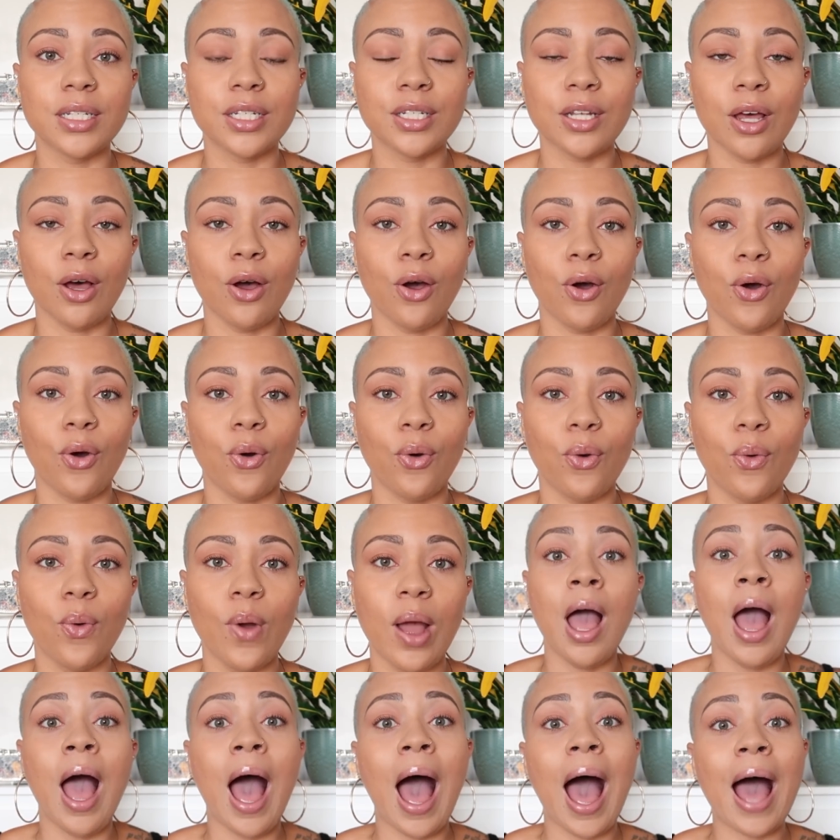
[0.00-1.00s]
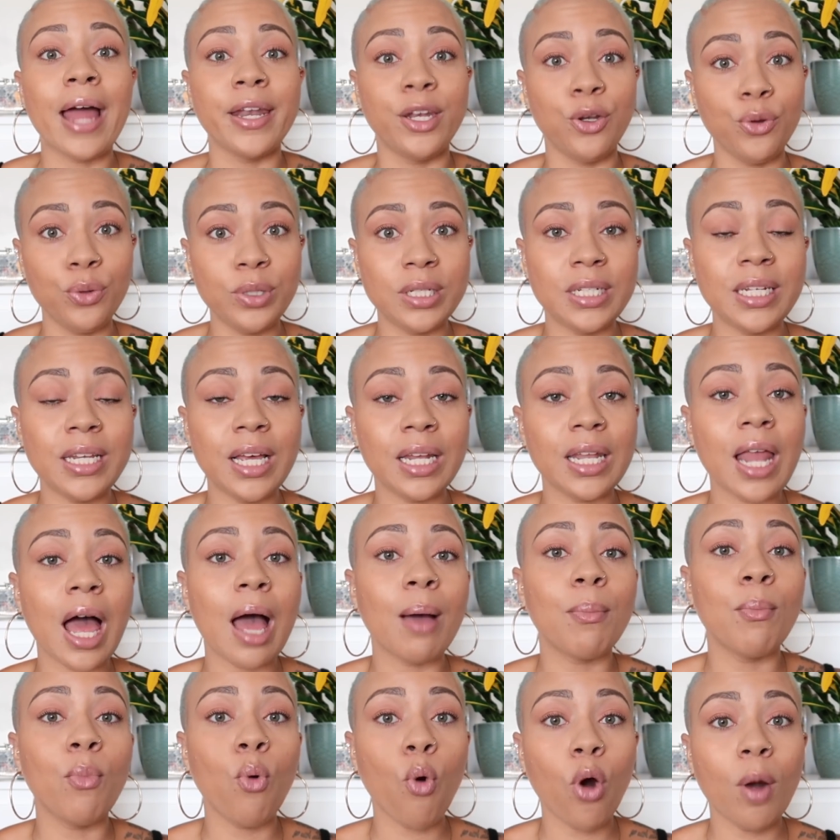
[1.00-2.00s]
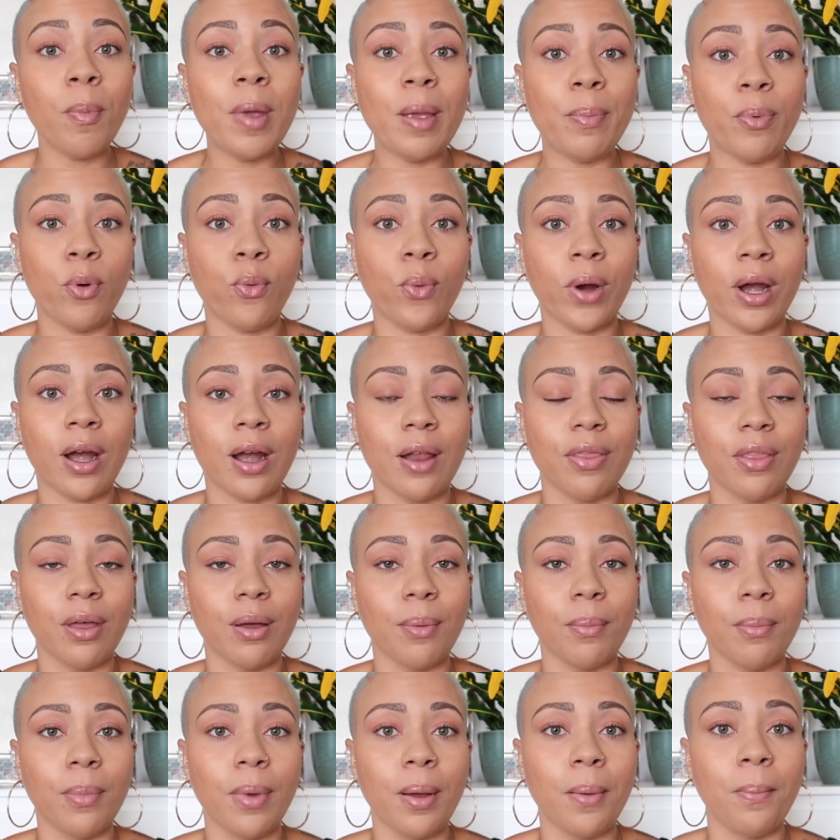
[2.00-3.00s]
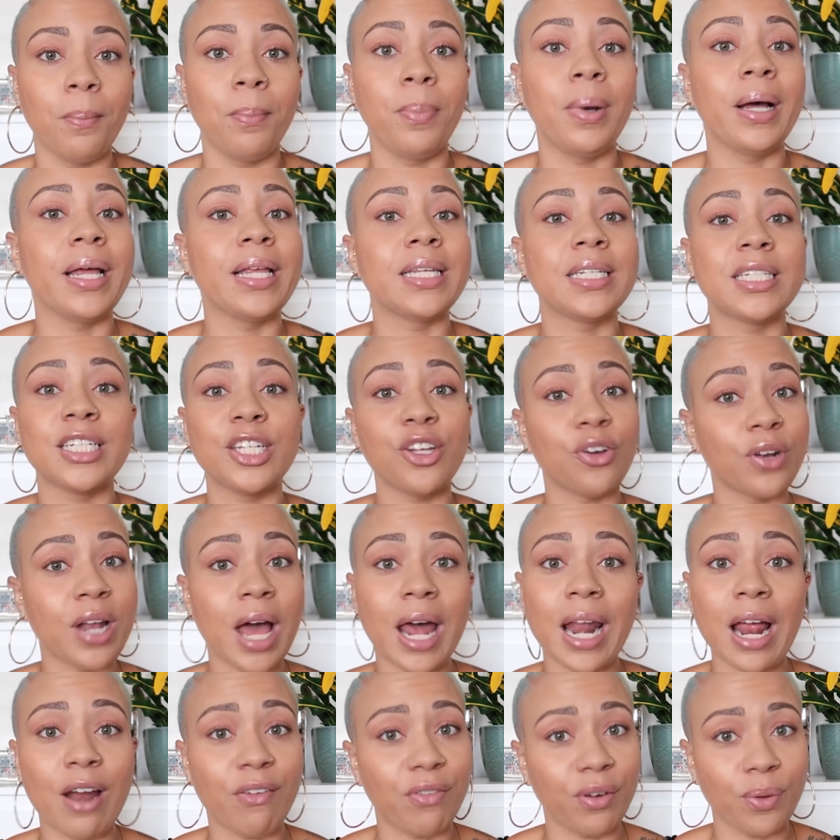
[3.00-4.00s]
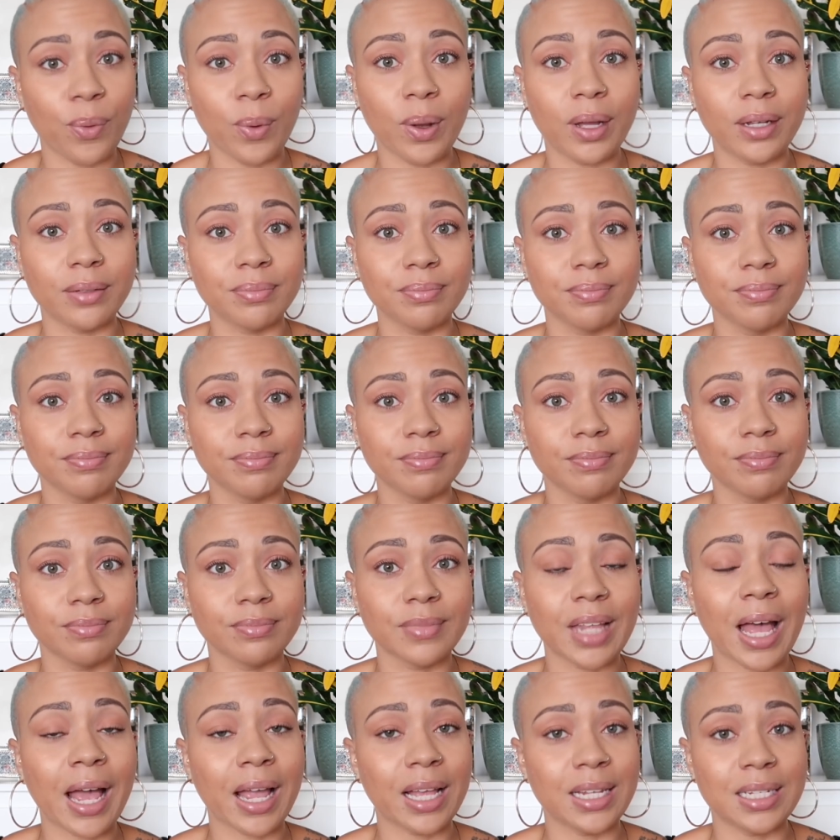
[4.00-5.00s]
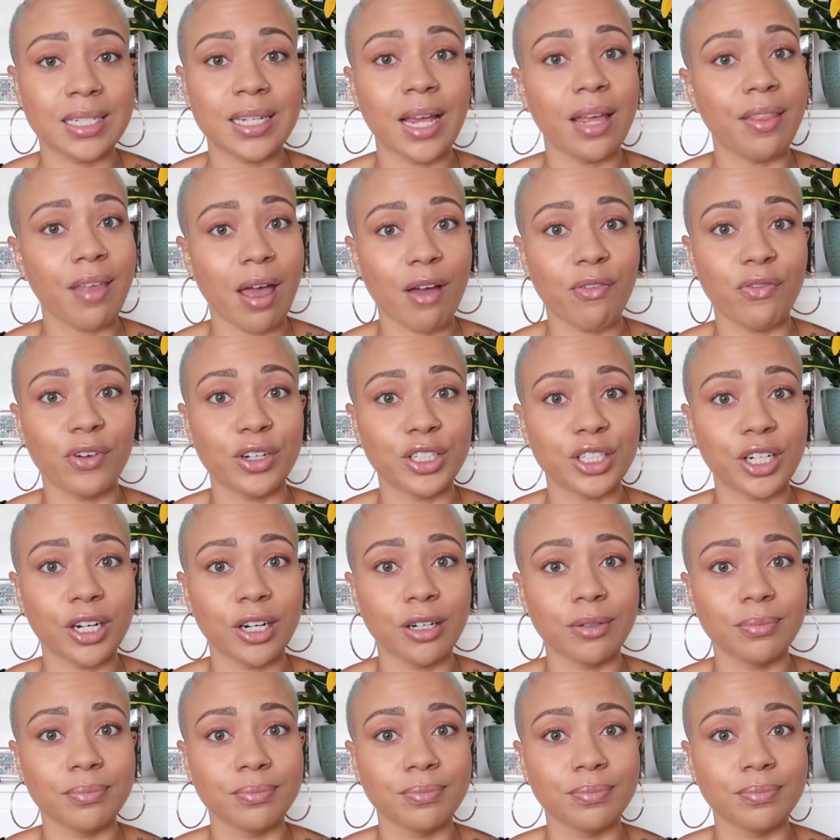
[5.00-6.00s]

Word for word: So I do see a lot more people wearing them, but it's still not everyone. I can say that for sure.